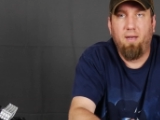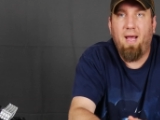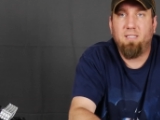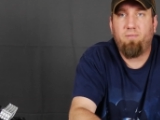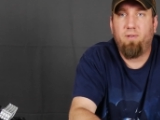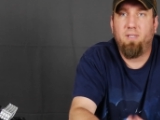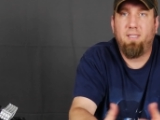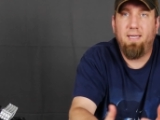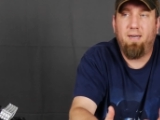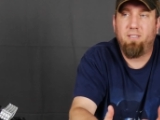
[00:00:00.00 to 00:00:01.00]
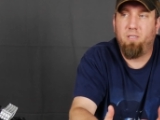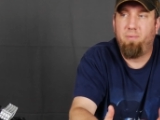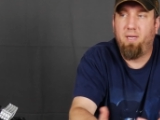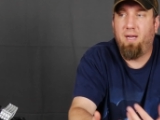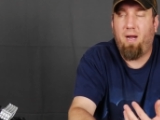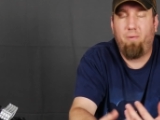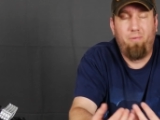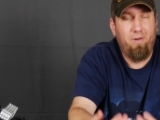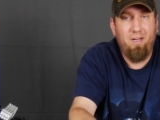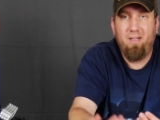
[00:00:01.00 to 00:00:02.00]
as for the D-RGB,
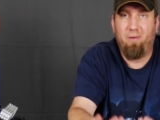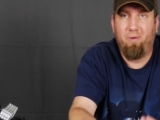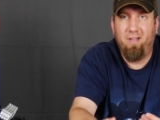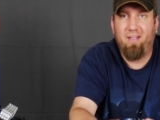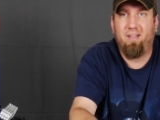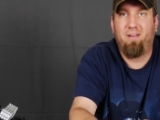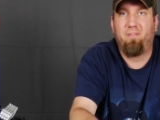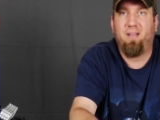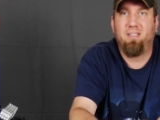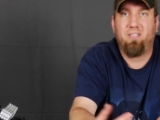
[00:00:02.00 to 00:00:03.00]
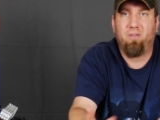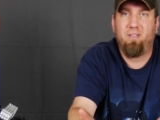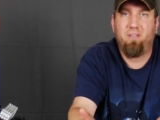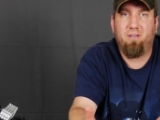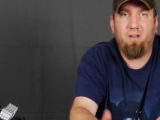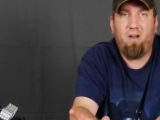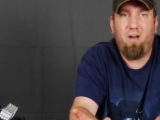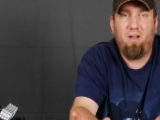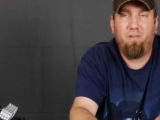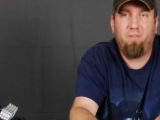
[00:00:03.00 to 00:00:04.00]
I really, really love that. So I took
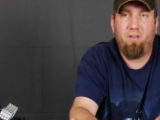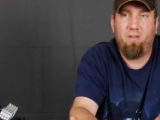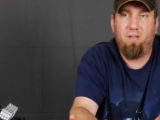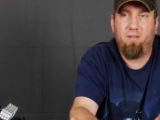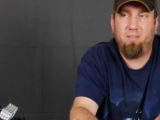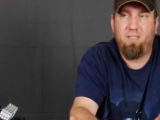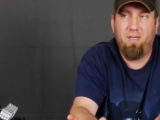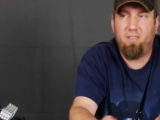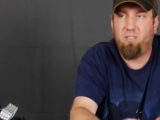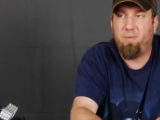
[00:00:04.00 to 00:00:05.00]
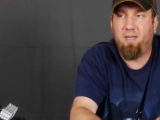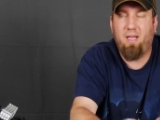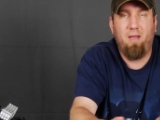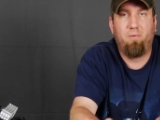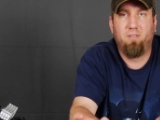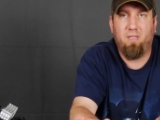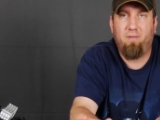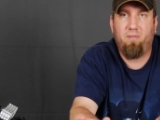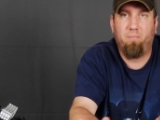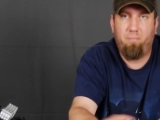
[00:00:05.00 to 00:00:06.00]
all of the D-RGB cables
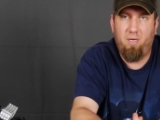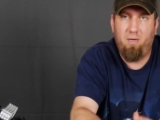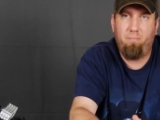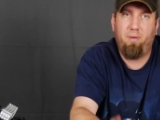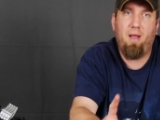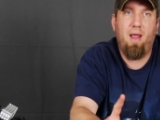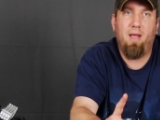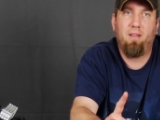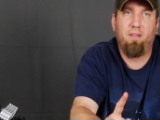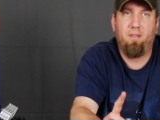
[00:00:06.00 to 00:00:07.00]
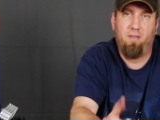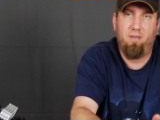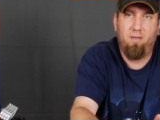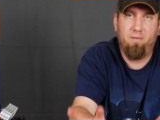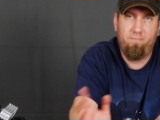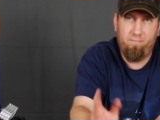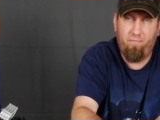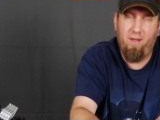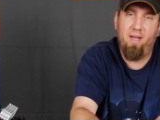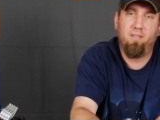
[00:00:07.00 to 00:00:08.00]
off the pump and the
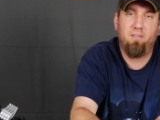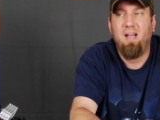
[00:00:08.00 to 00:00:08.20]
fans.